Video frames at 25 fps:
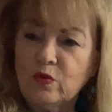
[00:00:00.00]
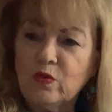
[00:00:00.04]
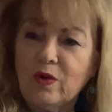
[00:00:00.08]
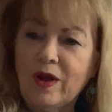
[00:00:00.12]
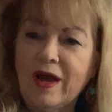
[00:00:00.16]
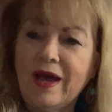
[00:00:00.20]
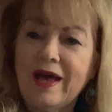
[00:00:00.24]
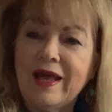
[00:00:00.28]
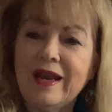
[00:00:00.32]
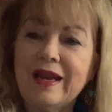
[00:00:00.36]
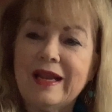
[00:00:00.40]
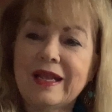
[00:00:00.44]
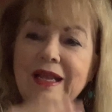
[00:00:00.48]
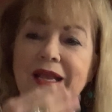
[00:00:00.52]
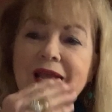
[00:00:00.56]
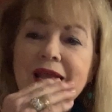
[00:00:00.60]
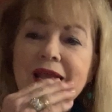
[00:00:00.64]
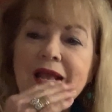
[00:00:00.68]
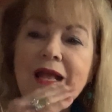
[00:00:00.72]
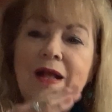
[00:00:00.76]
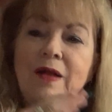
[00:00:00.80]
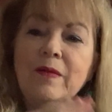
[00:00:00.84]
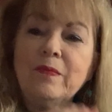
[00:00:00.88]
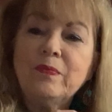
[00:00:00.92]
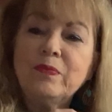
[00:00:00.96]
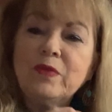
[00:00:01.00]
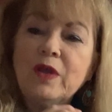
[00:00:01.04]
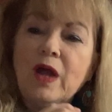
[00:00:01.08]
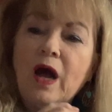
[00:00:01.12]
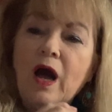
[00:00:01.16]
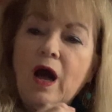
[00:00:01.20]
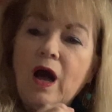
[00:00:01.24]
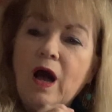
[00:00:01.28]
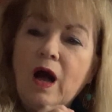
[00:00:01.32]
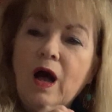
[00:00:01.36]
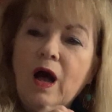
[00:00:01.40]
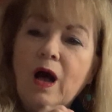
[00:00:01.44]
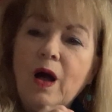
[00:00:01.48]
writing.
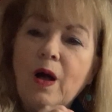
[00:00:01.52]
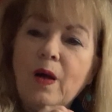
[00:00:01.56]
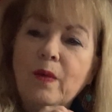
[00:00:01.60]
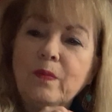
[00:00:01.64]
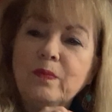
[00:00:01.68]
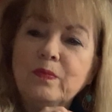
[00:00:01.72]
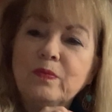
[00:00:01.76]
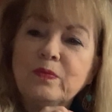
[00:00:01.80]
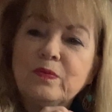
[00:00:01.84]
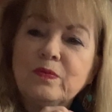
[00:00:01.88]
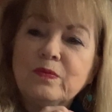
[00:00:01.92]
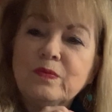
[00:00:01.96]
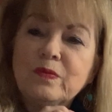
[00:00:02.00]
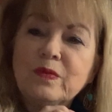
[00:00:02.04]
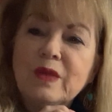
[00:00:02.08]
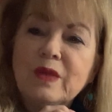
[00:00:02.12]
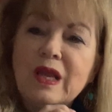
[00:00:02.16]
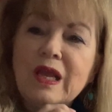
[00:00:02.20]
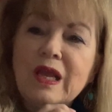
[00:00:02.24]
To